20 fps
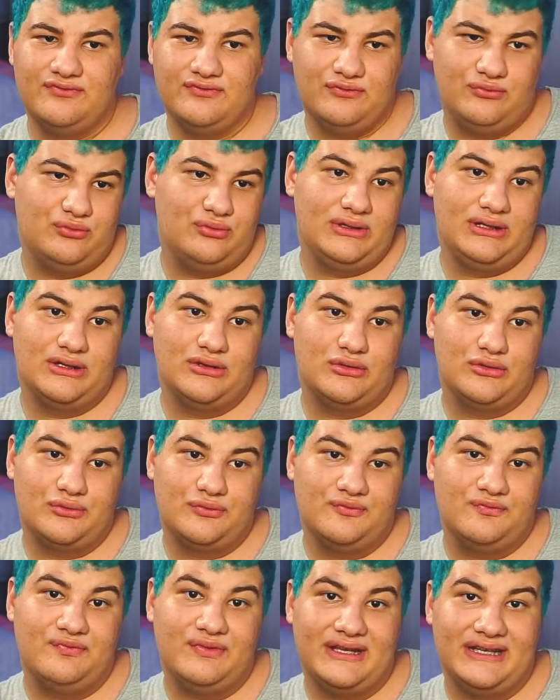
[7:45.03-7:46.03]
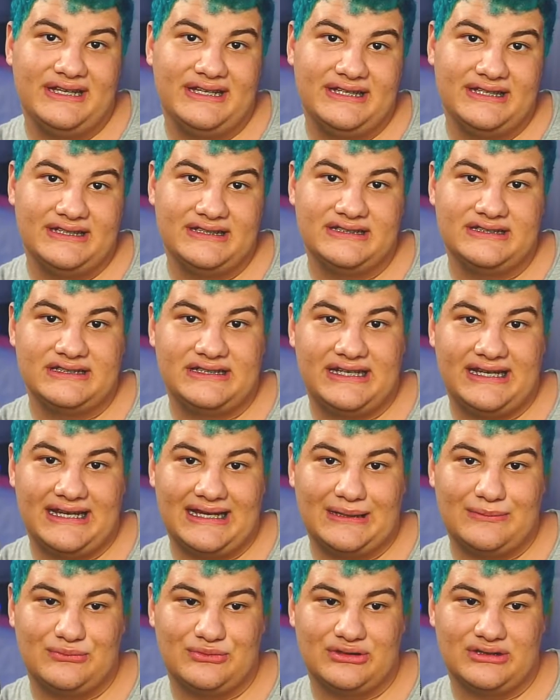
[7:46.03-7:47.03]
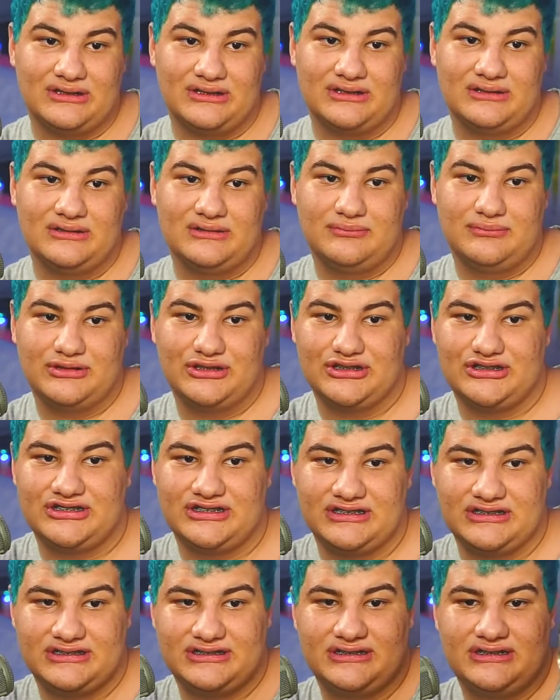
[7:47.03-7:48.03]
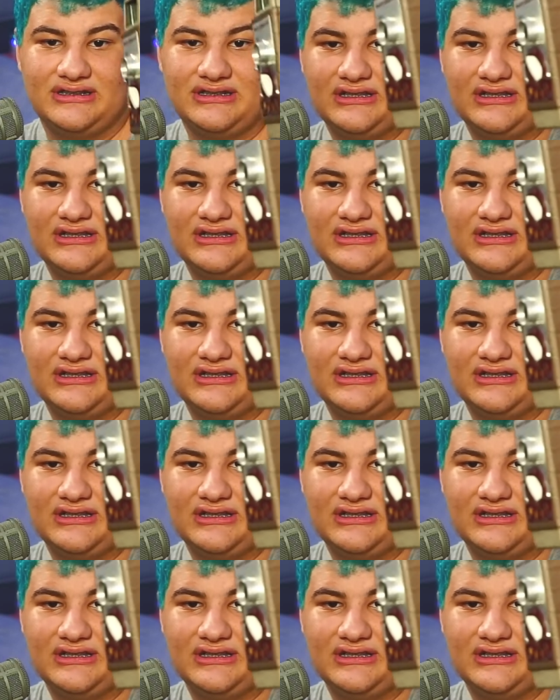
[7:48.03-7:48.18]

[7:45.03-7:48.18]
real vintage camera purchase.